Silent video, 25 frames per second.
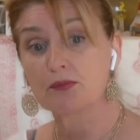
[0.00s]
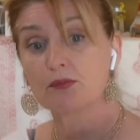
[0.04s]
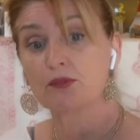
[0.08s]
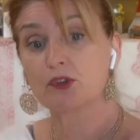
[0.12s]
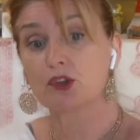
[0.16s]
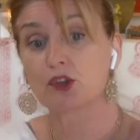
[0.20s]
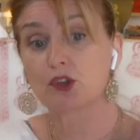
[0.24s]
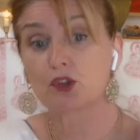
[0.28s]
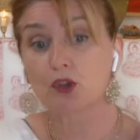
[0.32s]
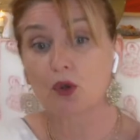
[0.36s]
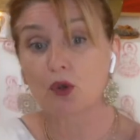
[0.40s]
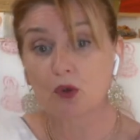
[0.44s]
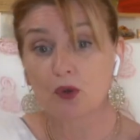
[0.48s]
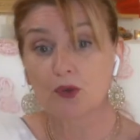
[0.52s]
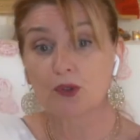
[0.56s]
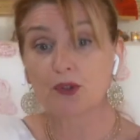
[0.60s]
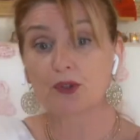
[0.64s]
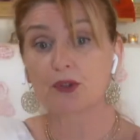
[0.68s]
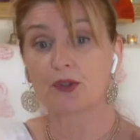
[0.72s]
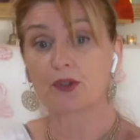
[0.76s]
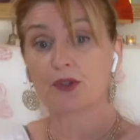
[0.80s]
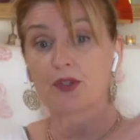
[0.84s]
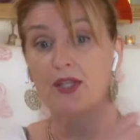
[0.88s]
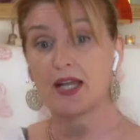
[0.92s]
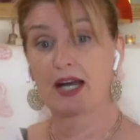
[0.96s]

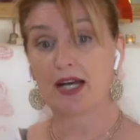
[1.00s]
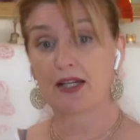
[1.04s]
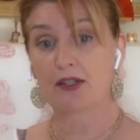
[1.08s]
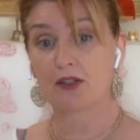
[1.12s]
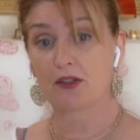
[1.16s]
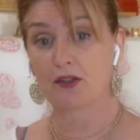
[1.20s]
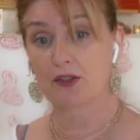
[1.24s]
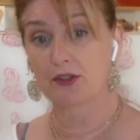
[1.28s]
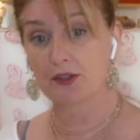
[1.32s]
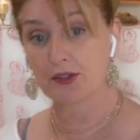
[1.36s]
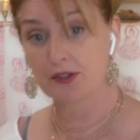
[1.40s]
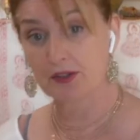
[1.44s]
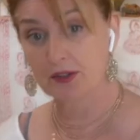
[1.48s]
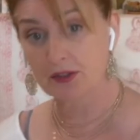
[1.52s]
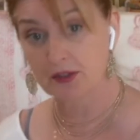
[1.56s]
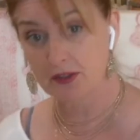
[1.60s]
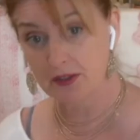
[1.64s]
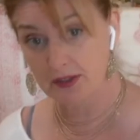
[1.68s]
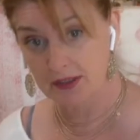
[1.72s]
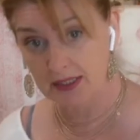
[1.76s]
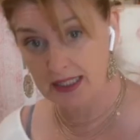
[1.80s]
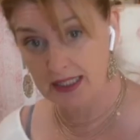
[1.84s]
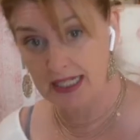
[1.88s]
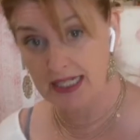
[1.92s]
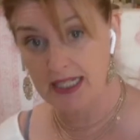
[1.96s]
shoulder or that hurt
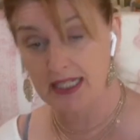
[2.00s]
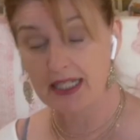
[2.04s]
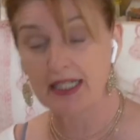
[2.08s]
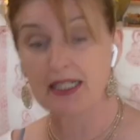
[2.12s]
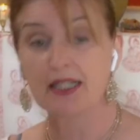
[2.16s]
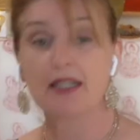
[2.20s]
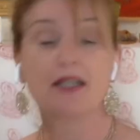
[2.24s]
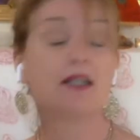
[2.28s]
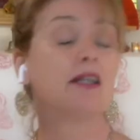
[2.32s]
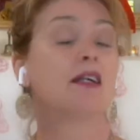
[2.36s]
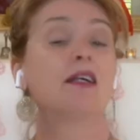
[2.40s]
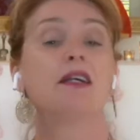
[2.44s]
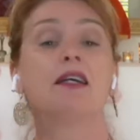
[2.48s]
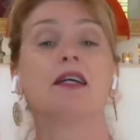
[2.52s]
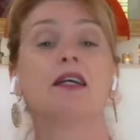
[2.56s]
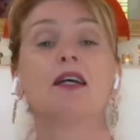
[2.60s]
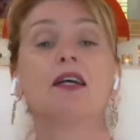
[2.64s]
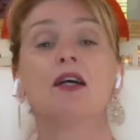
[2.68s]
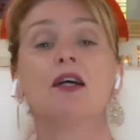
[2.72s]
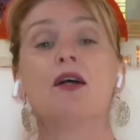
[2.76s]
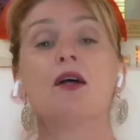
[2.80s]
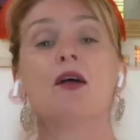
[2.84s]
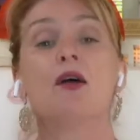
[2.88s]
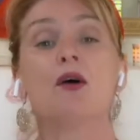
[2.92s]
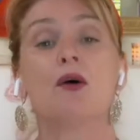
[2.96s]
knee
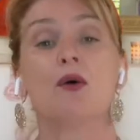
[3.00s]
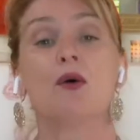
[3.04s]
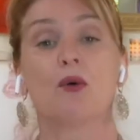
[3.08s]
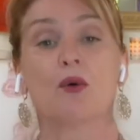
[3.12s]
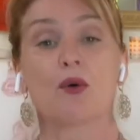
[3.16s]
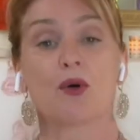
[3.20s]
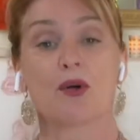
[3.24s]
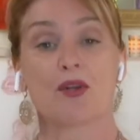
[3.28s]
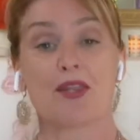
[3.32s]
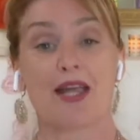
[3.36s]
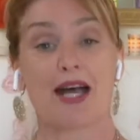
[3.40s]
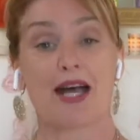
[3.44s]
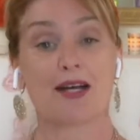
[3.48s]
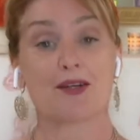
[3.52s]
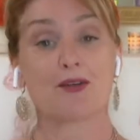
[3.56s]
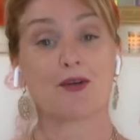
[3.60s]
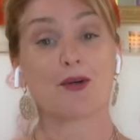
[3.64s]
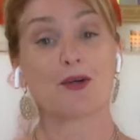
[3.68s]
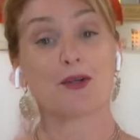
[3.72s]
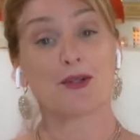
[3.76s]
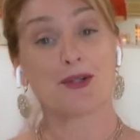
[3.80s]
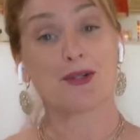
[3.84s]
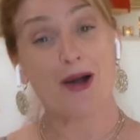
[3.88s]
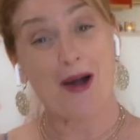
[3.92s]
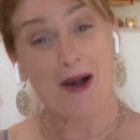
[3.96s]
or that
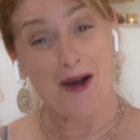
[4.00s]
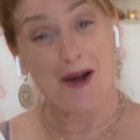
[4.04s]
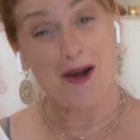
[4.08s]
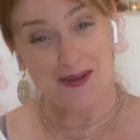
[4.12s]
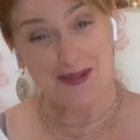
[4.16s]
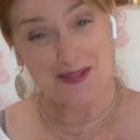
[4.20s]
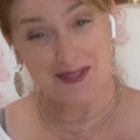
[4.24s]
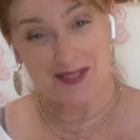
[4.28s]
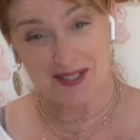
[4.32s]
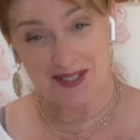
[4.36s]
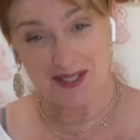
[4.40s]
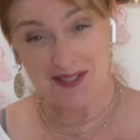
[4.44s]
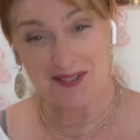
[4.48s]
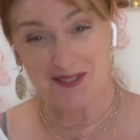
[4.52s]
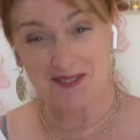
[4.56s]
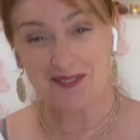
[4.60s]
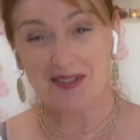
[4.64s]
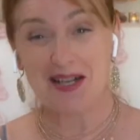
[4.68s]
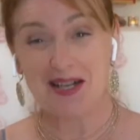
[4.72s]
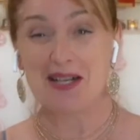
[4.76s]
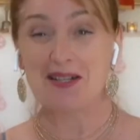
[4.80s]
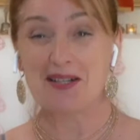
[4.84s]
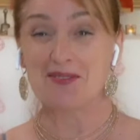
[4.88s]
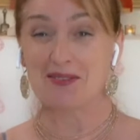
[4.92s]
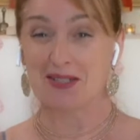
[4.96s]
hurt heart,
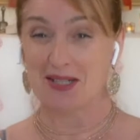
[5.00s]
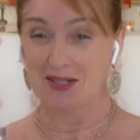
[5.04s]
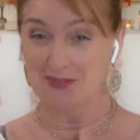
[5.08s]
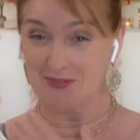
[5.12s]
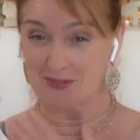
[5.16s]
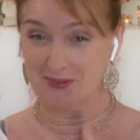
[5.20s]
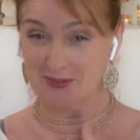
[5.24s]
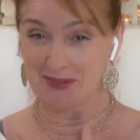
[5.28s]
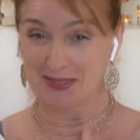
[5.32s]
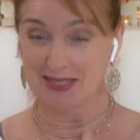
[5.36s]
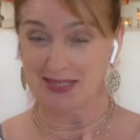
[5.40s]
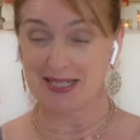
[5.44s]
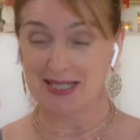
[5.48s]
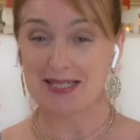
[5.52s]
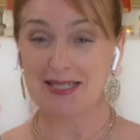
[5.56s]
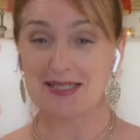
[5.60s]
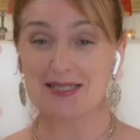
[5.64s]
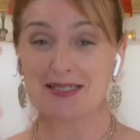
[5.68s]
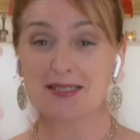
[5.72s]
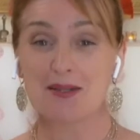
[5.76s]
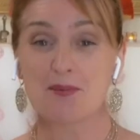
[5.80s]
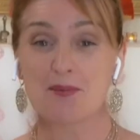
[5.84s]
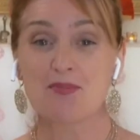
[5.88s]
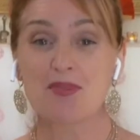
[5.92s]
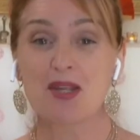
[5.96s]
right? Whatever it
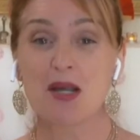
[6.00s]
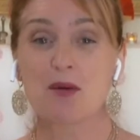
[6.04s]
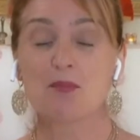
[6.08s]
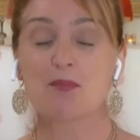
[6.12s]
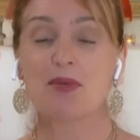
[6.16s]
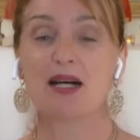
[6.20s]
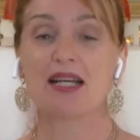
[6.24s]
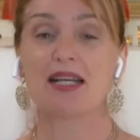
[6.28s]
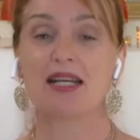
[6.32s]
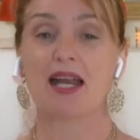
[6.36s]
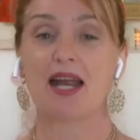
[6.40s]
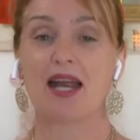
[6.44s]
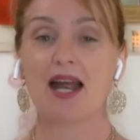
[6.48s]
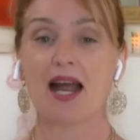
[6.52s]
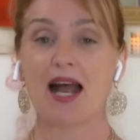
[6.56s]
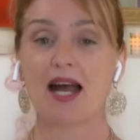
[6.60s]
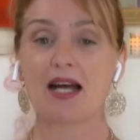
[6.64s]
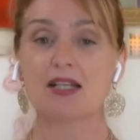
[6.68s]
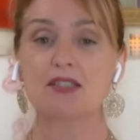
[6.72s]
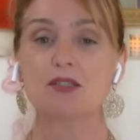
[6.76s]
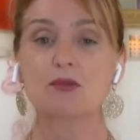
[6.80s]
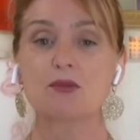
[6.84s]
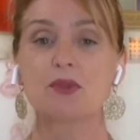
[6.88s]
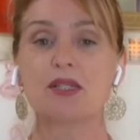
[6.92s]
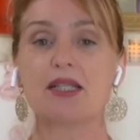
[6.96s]
is. But
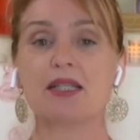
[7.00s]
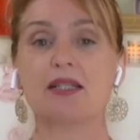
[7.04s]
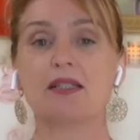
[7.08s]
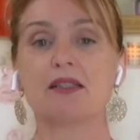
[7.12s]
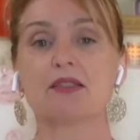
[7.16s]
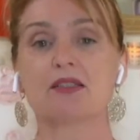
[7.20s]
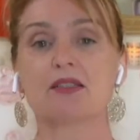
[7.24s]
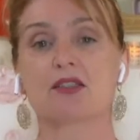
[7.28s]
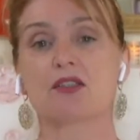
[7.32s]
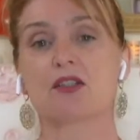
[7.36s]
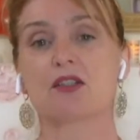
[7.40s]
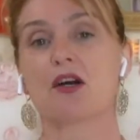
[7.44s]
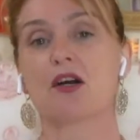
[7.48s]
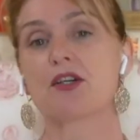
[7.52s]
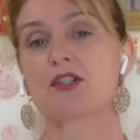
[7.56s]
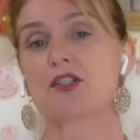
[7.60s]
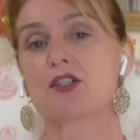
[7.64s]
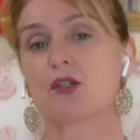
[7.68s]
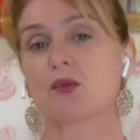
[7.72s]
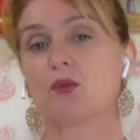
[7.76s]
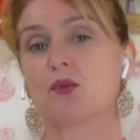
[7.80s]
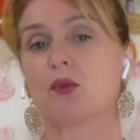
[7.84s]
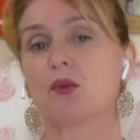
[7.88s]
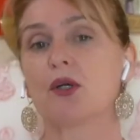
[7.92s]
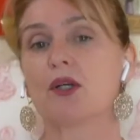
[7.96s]
as we start
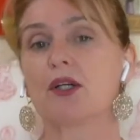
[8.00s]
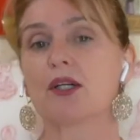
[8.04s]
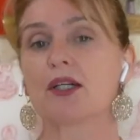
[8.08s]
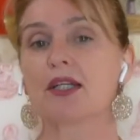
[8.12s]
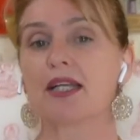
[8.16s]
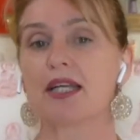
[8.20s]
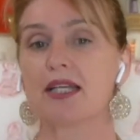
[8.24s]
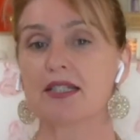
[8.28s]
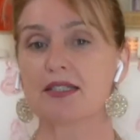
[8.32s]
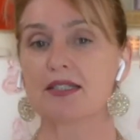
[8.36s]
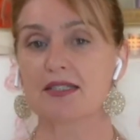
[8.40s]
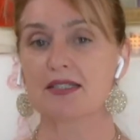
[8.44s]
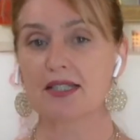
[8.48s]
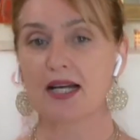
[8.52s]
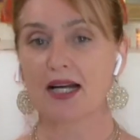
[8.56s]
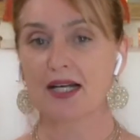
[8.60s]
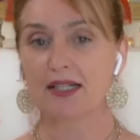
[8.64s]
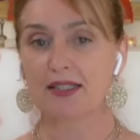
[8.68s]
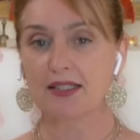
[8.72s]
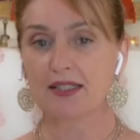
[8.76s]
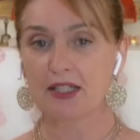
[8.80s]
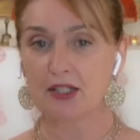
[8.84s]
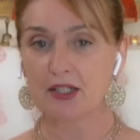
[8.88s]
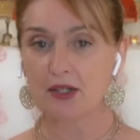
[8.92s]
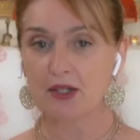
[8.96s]
to work
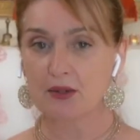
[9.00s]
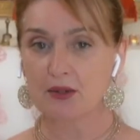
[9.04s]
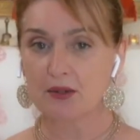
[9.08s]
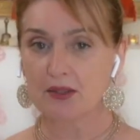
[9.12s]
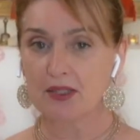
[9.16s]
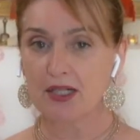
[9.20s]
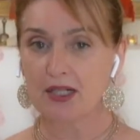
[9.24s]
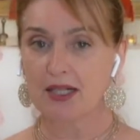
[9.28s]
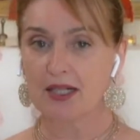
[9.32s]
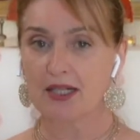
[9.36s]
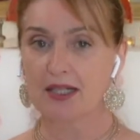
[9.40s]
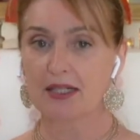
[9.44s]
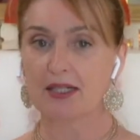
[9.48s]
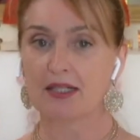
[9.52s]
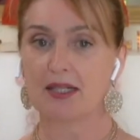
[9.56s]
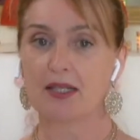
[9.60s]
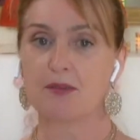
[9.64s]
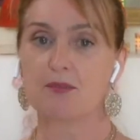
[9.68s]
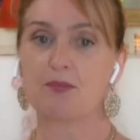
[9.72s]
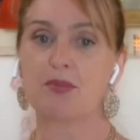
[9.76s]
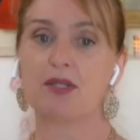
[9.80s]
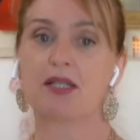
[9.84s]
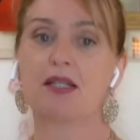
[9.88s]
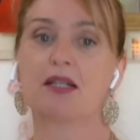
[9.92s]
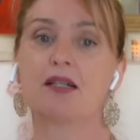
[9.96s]
inside the yoga,
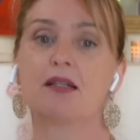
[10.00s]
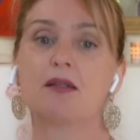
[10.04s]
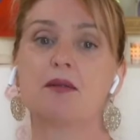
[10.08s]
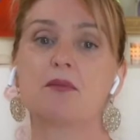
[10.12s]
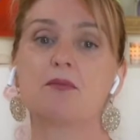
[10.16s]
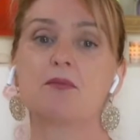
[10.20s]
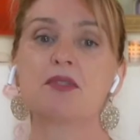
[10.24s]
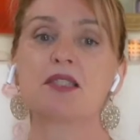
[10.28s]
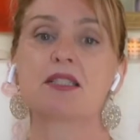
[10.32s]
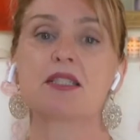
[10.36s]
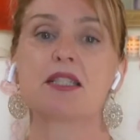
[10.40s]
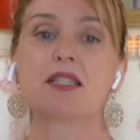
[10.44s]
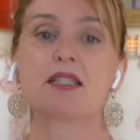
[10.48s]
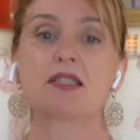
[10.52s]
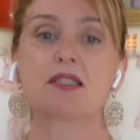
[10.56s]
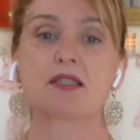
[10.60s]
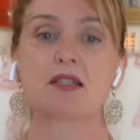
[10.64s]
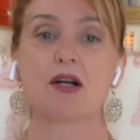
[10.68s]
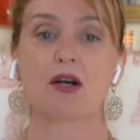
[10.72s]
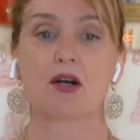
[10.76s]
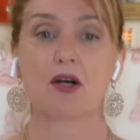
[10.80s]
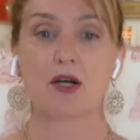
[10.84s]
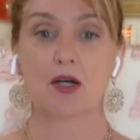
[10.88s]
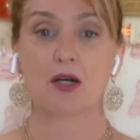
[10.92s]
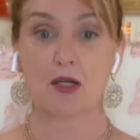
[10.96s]
it becomes this
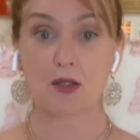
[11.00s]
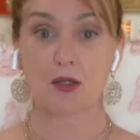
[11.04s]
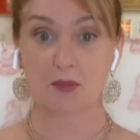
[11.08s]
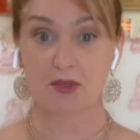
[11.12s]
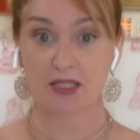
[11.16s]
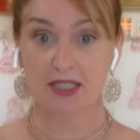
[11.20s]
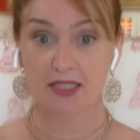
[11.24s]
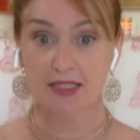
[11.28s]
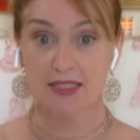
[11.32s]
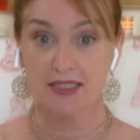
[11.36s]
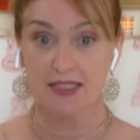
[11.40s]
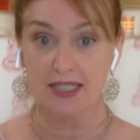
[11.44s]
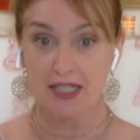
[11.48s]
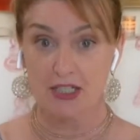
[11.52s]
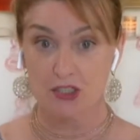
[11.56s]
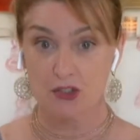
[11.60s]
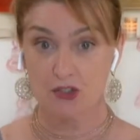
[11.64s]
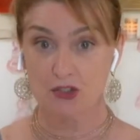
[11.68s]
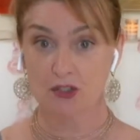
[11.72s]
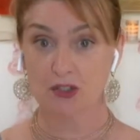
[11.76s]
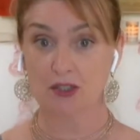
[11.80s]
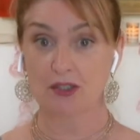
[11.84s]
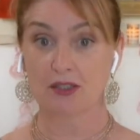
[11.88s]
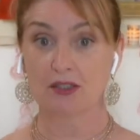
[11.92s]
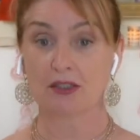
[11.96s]

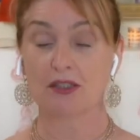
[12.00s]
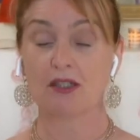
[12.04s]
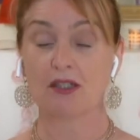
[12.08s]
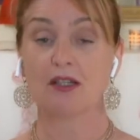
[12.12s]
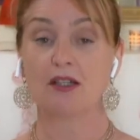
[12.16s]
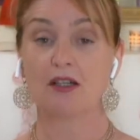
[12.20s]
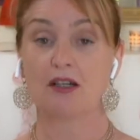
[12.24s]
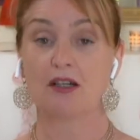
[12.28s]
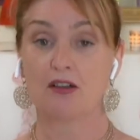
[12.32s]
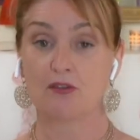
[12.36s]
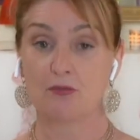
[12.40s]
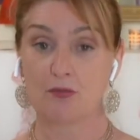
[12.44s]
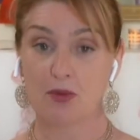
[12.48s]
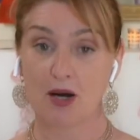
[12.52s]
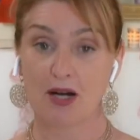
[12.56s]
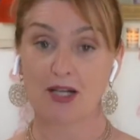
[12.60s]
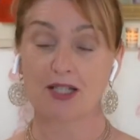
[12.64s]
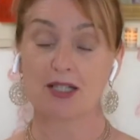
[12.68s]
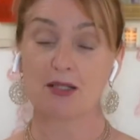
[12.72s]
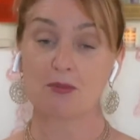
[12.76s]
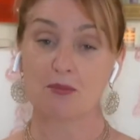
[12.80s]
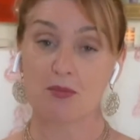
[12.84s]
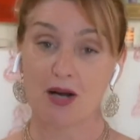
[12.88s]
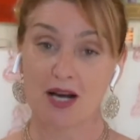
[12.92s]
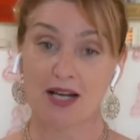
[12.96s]
harmonization of
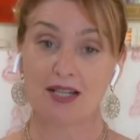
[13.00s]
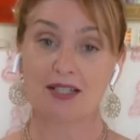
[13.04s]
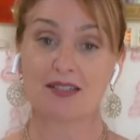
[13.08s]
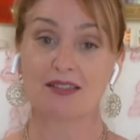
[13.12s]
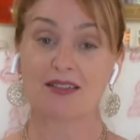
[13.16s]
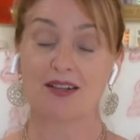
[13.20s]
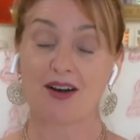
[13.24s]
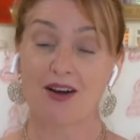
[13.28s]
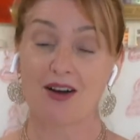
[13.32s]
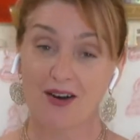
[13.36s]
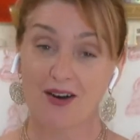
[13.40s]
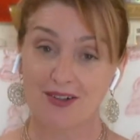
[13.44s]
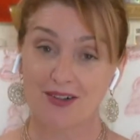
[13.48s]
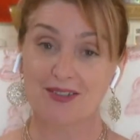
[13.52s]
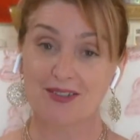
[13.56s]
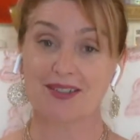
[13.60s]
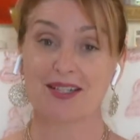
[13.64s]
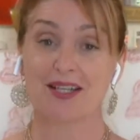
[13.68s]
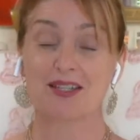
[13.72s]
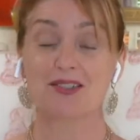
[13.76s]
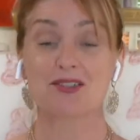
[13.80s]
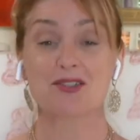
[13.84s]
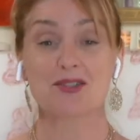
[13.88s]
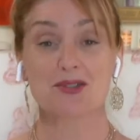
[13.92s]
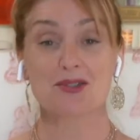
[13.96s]
body, mind, heart,
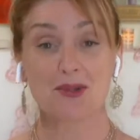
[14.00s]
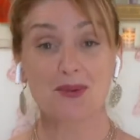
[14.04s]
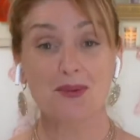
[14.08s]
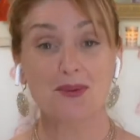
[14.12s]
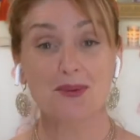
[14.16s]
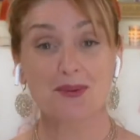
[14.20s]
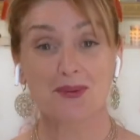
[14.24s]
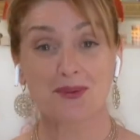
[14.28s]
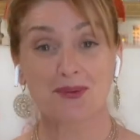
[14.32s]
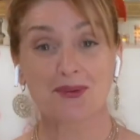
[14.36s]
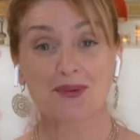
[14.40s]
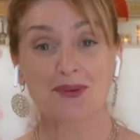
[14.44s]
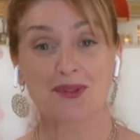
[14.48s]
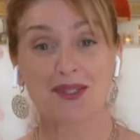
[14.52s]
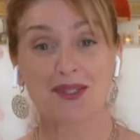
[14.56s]
and soul.